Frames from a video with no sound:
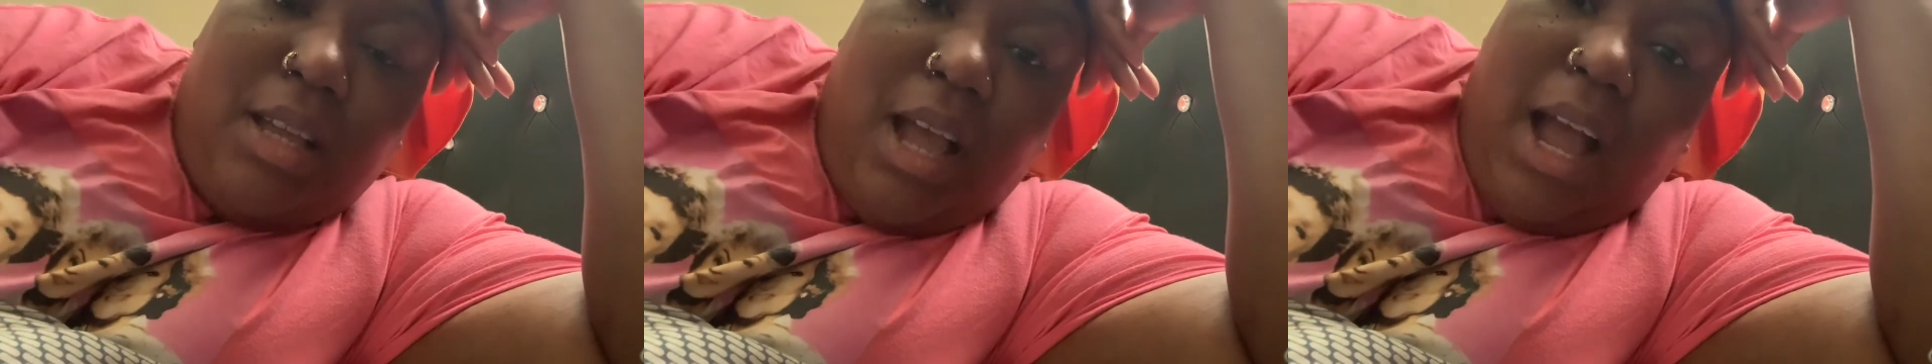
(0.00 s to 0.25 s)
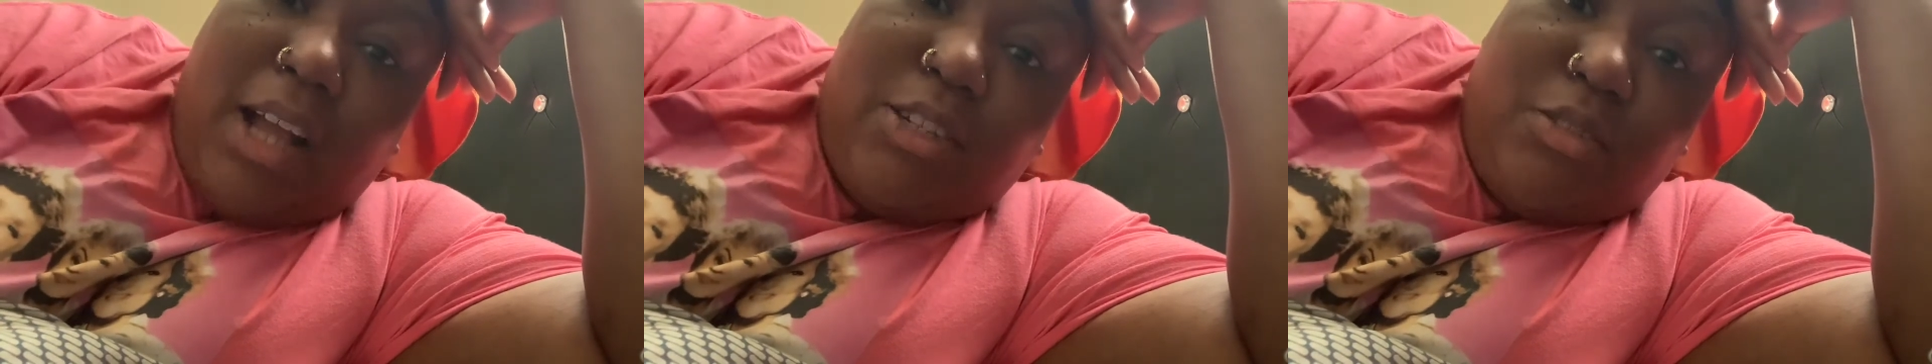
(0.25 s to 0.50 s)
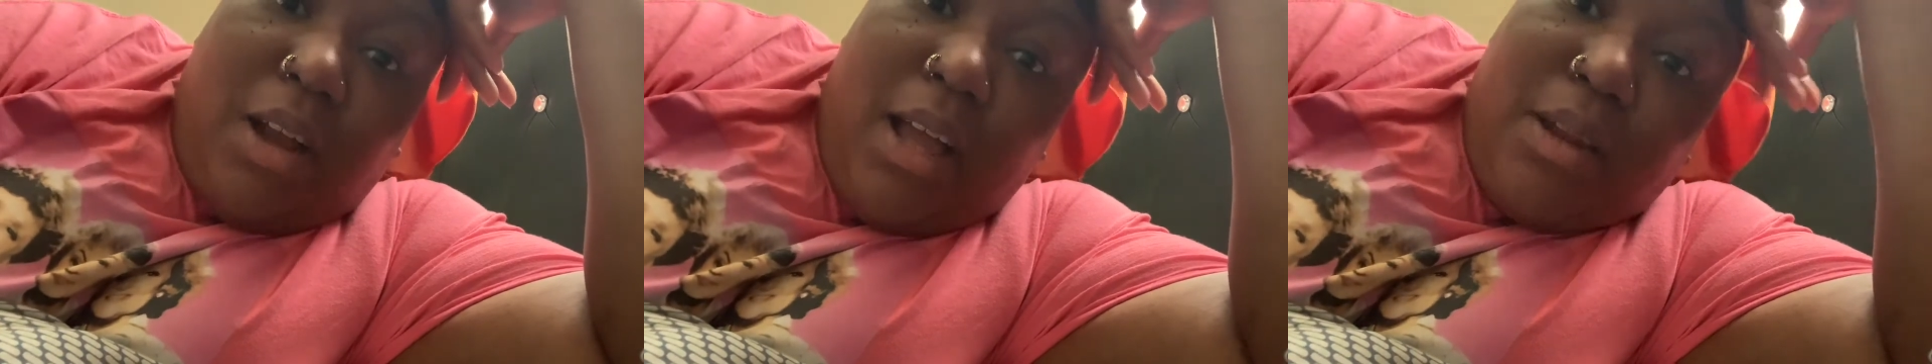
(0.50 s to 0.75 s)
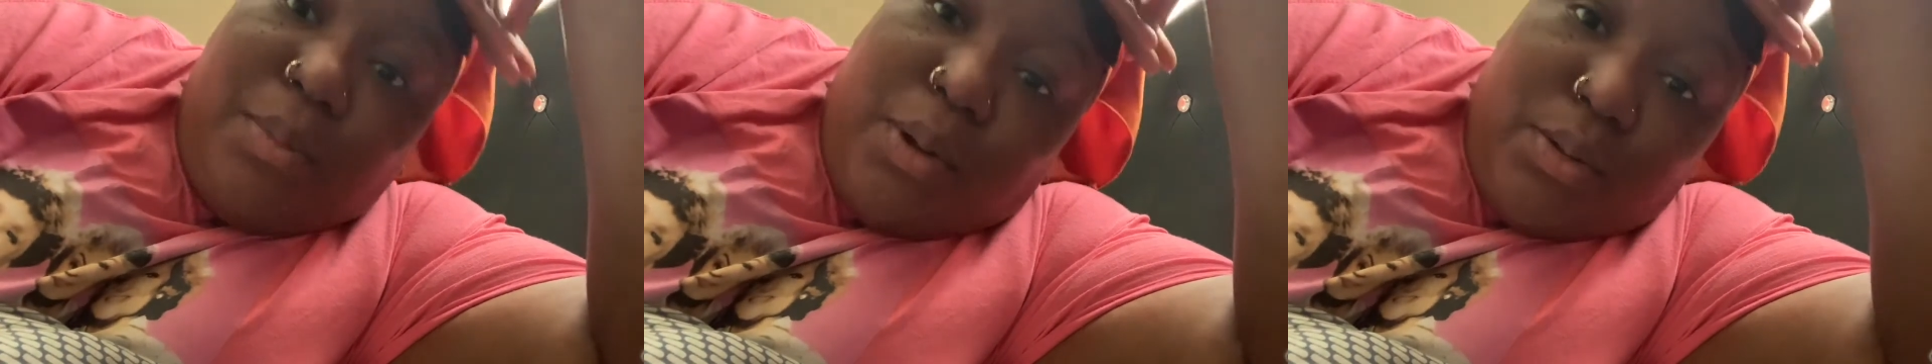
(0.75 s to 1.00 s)
I try
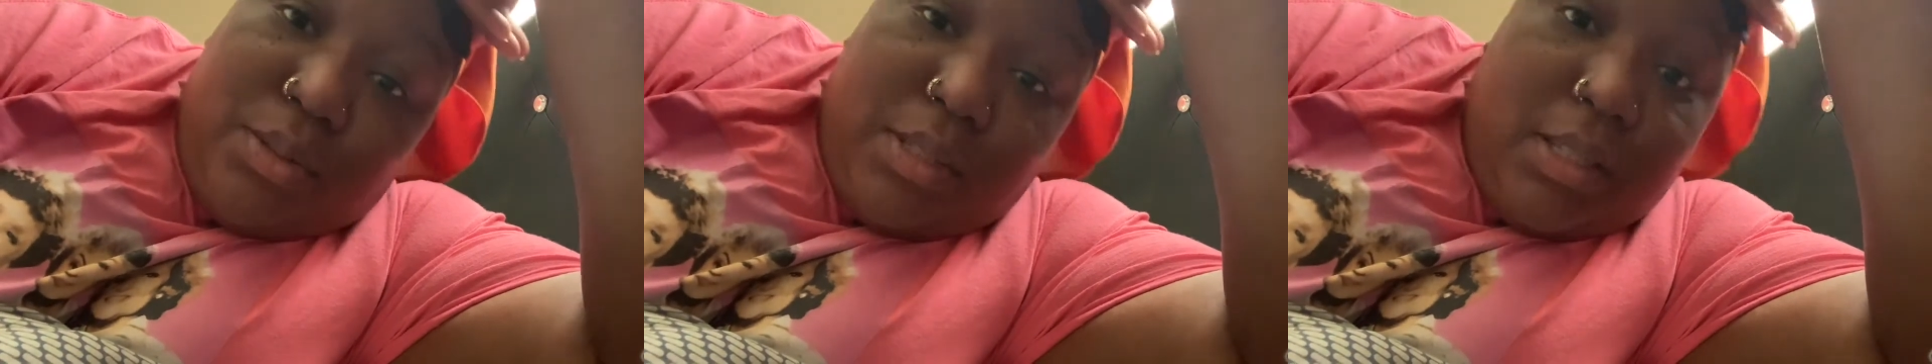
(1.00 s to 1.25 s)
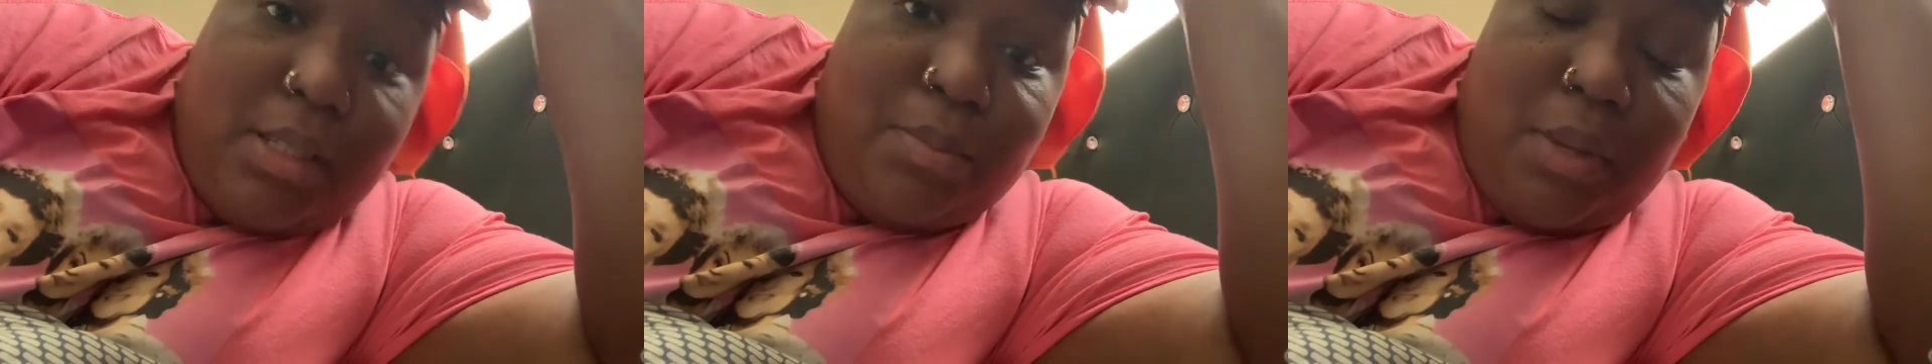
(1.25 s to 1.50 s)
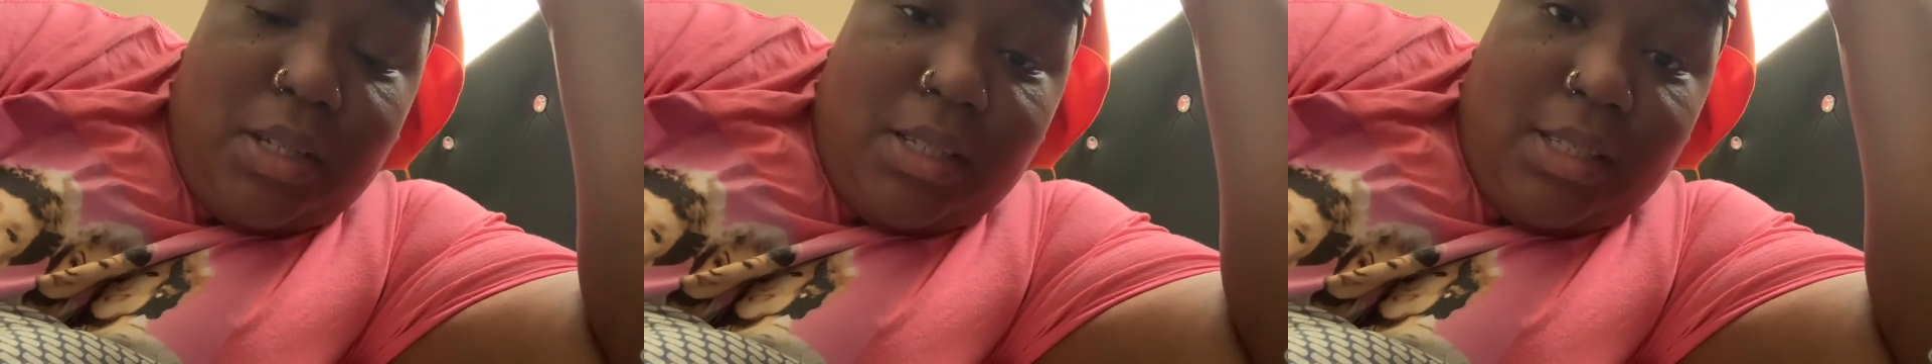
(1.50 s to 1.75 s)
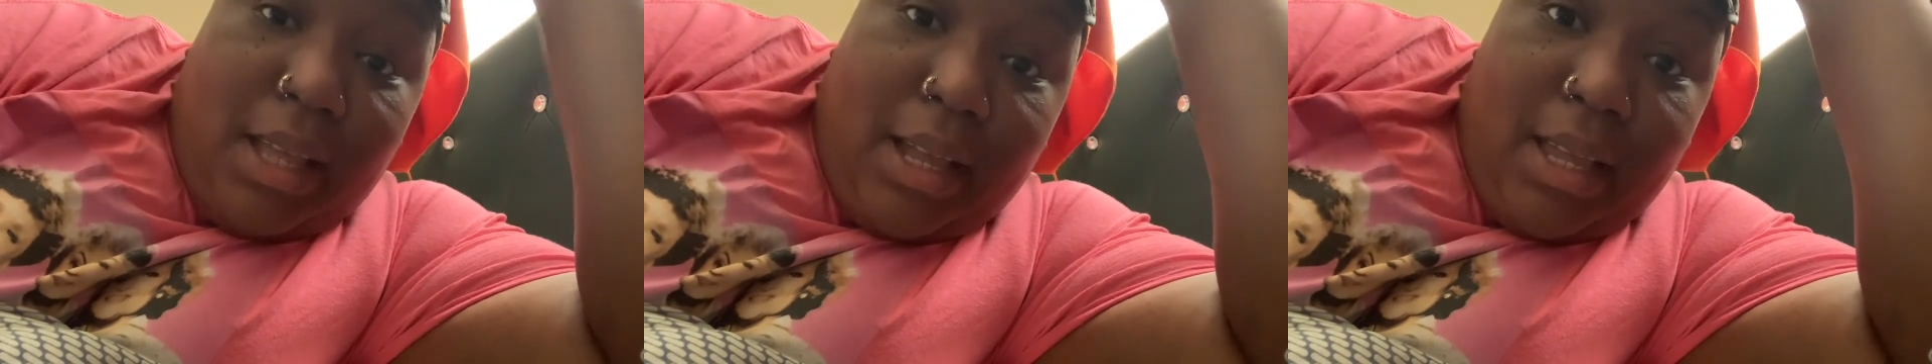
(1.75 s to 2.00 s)
to post as much
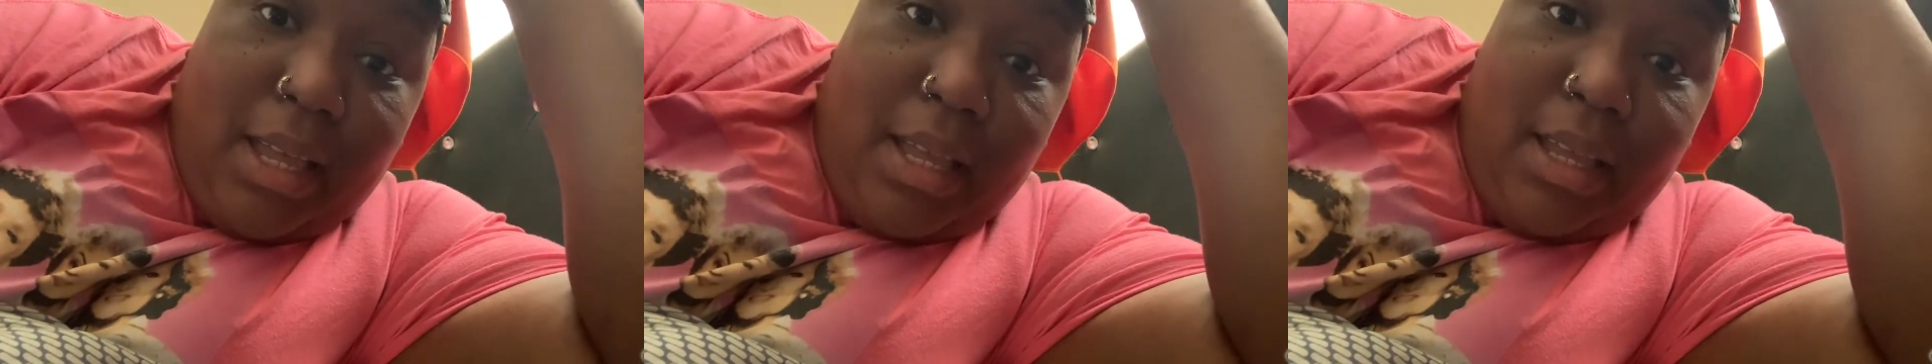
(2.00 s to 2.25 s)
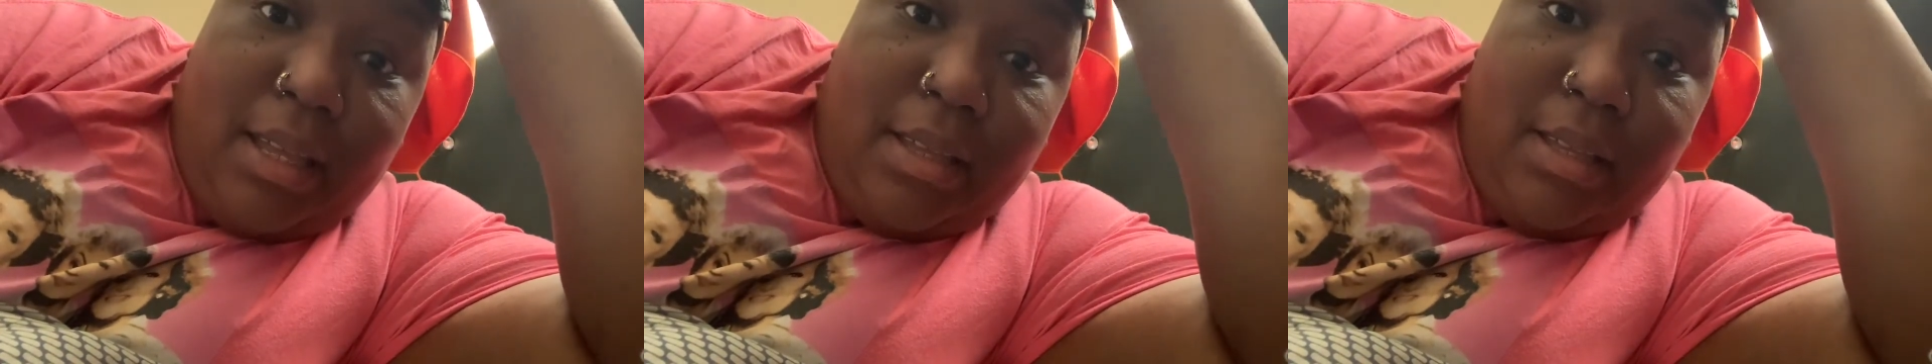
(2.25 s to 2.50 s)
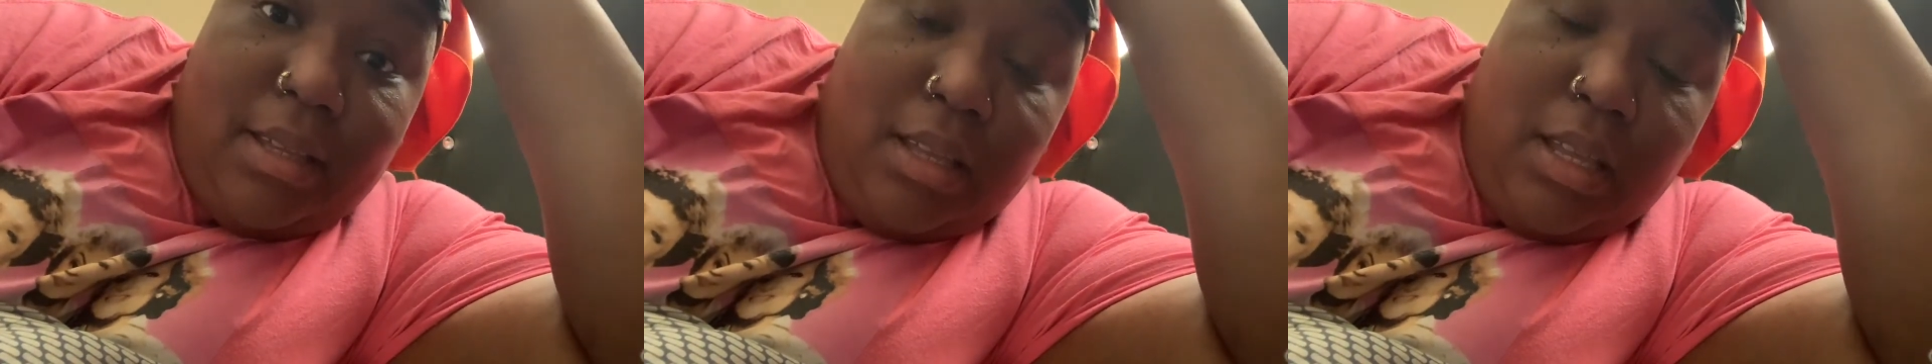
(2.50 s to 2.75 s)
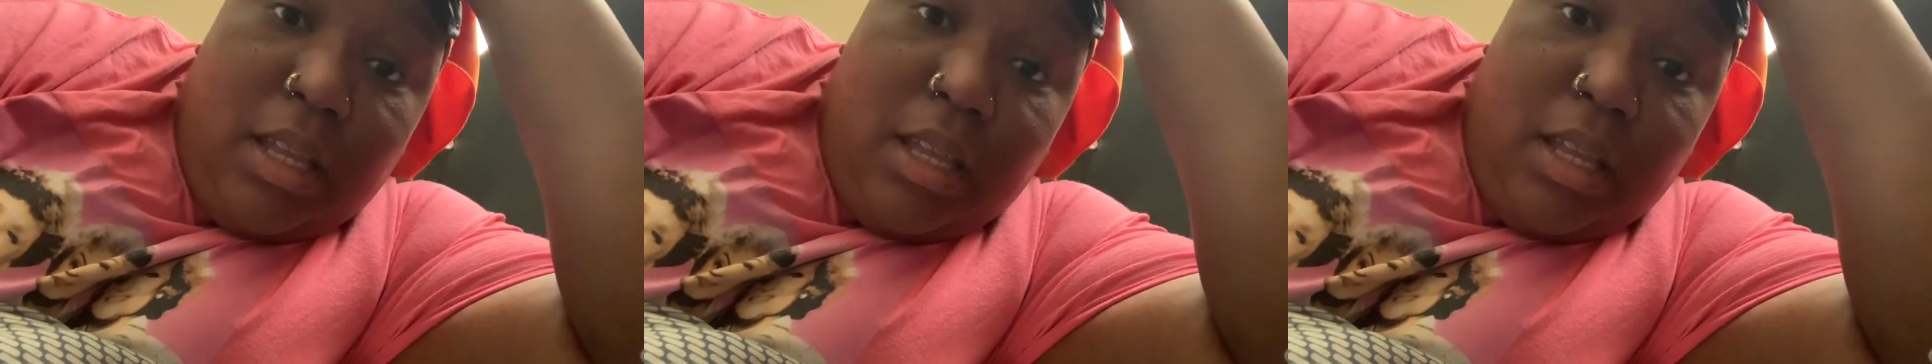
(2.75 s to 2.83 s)
as I can.